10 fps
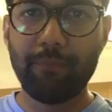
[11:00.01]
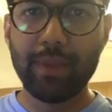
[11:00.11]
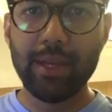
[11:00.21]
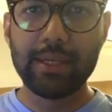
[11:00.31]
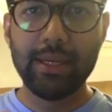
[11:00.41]

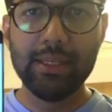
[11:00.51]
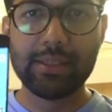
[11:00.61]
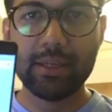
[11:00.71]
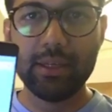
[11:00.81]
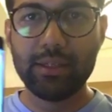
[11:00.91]
It
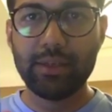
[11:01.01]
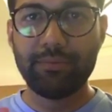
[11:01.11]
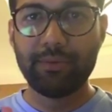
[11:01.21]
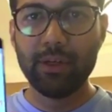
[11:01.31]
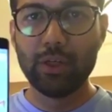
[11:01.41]
is a
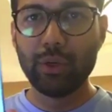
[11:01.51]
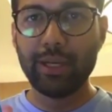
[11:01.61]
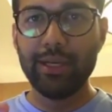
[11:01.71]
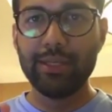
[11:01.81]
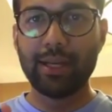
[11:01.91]
different
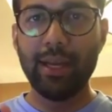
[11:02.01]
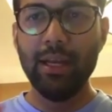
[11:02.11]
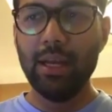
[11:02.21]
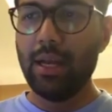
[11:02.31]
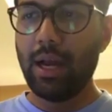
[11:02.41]
looking design,
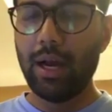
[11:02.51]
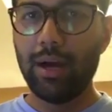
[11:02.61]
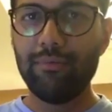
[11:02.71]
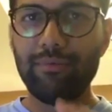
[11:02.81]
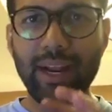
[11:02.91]

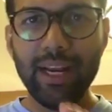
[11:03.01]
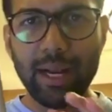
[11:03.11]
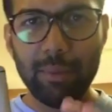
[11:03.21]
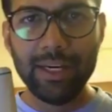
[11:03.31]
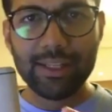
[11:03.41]
very
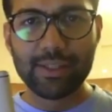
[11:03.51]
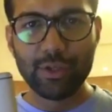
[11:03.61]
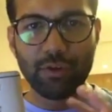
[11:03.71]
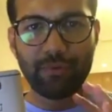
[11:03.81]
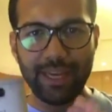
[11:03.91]
reminiscent
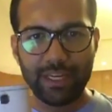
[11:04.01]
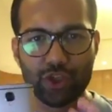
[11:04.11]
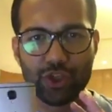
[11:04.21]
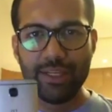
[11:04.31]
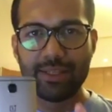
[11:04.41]
of
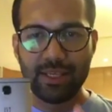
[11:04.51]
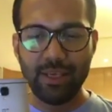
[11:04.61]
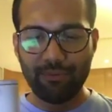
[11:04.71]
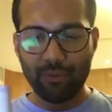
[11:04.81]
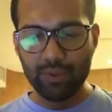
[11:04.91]
HTC
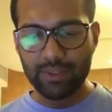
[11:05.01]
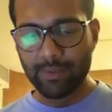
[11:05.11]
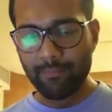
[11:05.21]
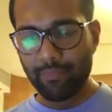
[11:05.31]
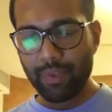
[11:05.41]
phones,
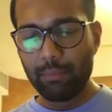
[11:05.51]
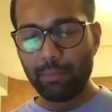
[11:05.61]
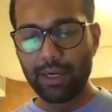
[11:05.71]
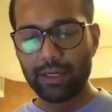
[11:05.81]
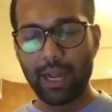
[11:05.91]

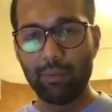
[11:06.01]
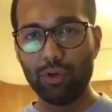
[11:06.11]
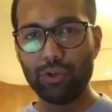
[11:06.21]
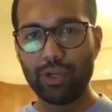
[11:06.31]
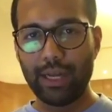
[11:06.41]
but I
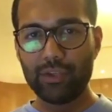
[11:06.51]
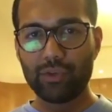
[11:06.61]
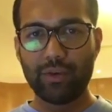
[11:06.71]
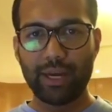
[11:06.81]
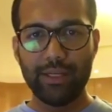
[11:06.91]
want you guys
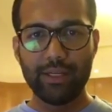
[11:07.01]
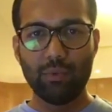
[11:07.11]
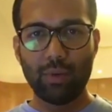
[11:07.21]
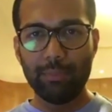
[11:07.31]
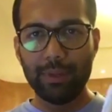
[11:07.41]
to write here
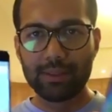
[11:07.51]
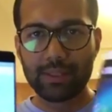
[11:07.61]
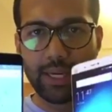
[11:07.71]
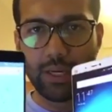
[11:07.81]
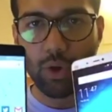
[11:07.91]
OnePlus
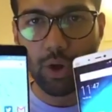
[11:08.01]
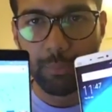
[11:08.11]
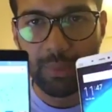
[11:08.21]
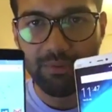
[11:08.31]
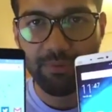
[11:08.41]
3 or
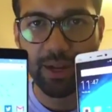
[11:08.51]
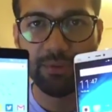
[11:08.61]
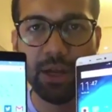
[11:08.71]
Mi 5.